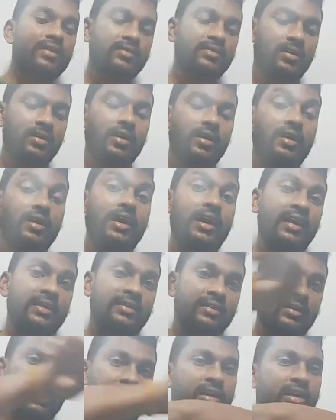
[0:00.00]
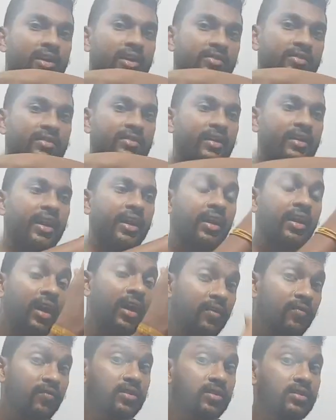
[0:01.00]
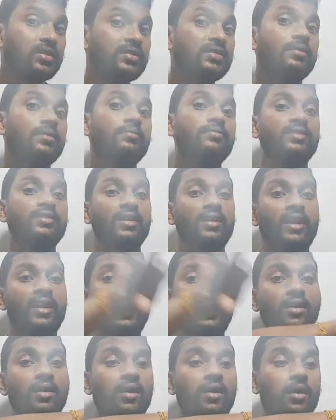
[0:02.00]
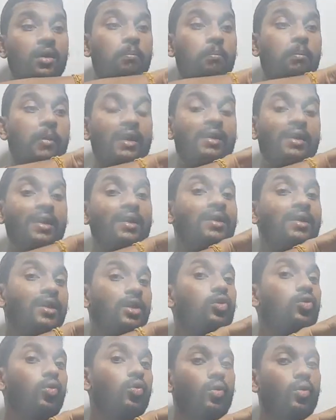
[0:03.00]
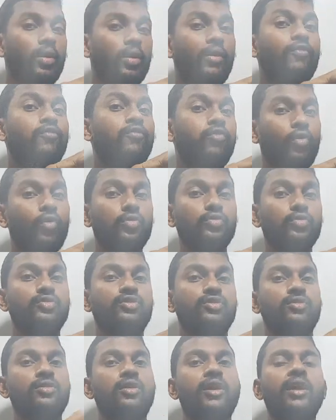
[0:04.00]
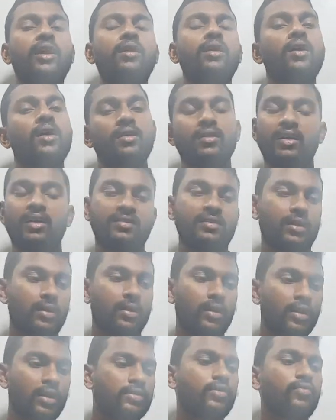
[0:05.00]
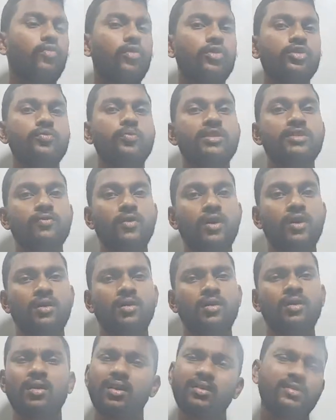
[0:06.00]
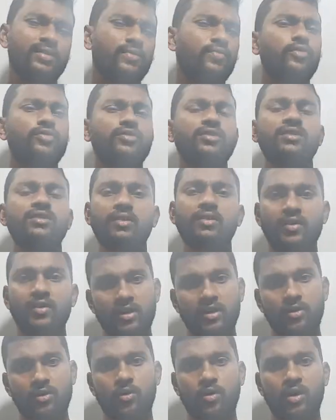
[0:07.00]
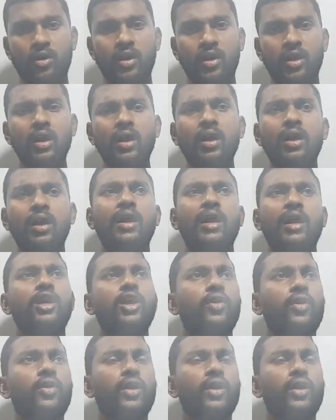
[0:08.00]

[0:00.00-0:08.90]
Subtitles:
certain direction continuously, right? With some certain magnitude of force, right? That's all. So force means what? Yes, of course it's a vector quantity. Like you can